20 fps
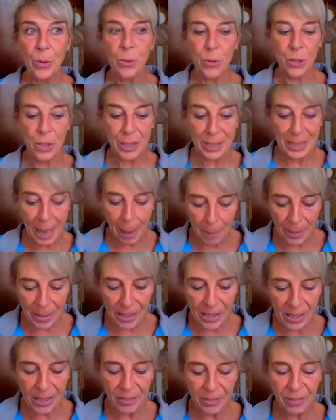
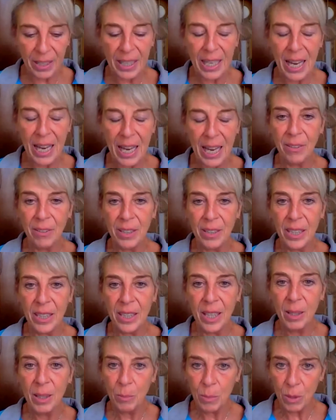stammering very heavily.
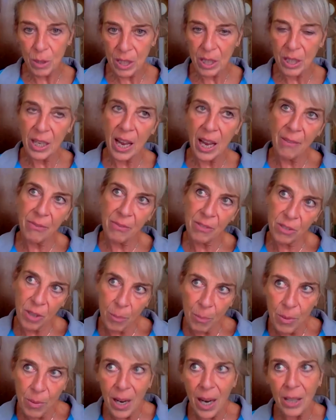Mostly they have
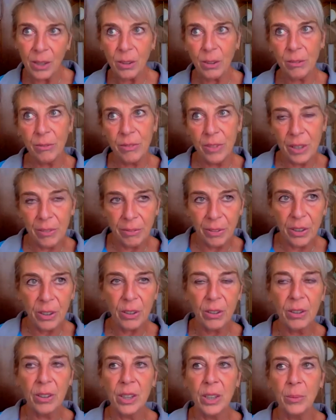some kind of
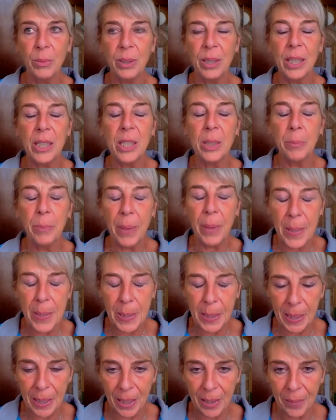difficulty with
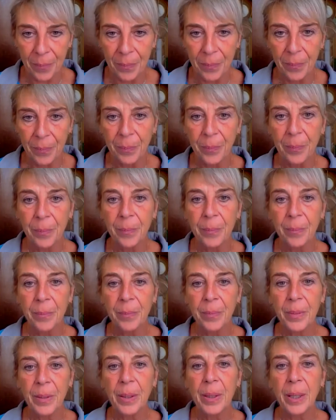expressing.
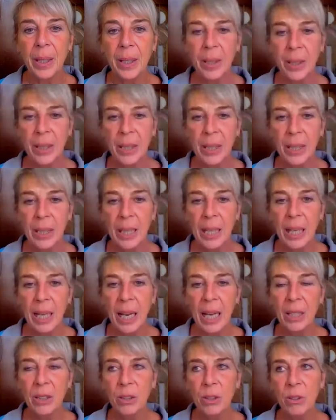
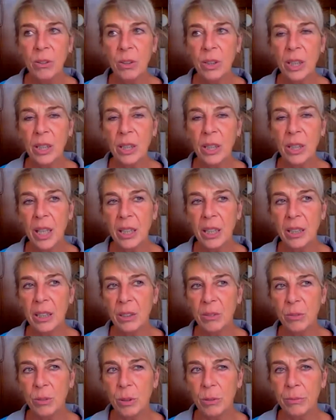And you get the idea
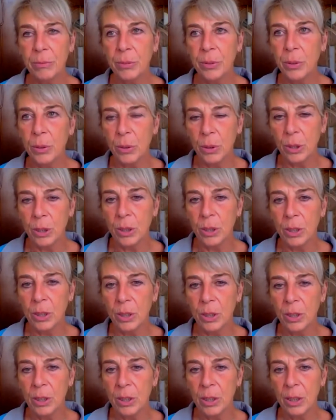of confusion,
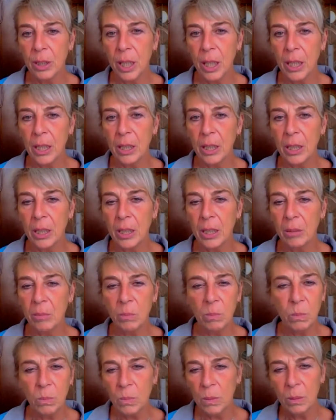like
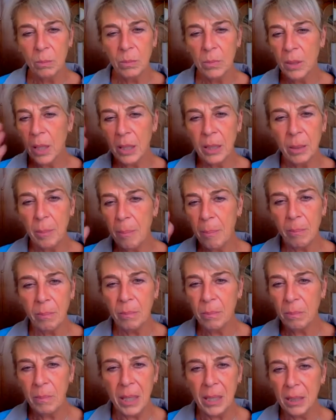the
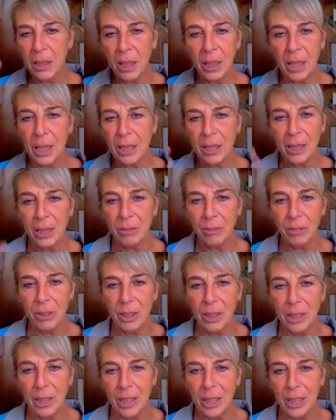mental
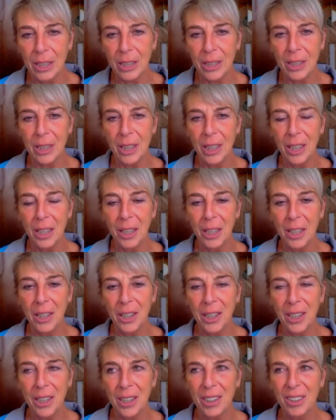activity is
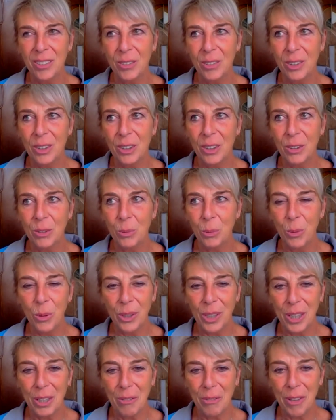not
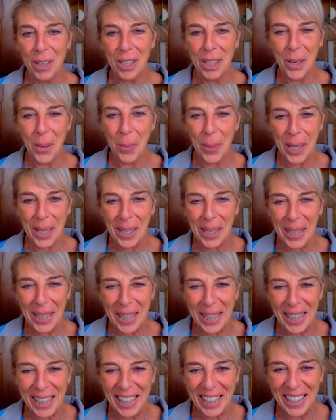working very
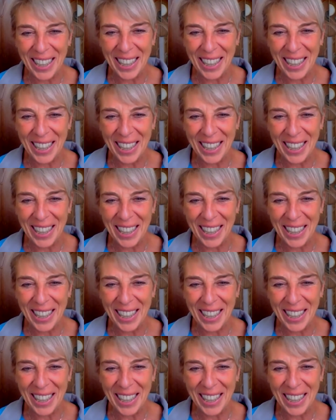quickly.